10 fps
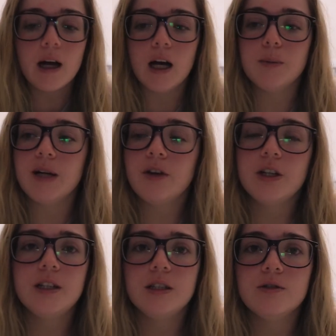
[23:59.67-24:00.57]
I've
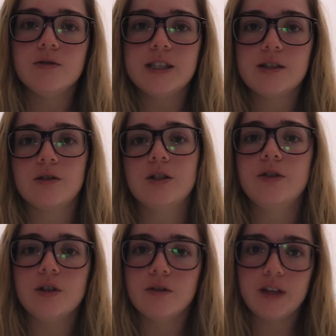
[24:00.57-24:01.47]
only restocked a
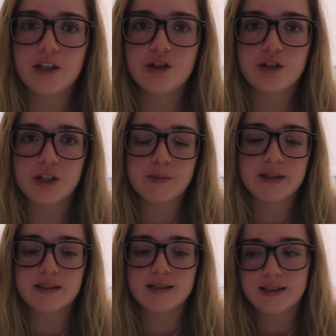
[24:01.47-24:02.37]
few of each just
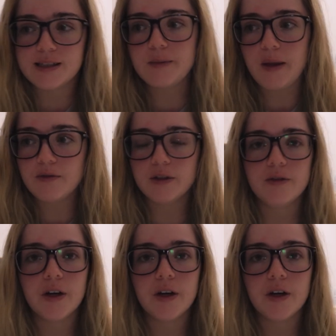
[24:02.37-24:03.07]
because I need to make them for the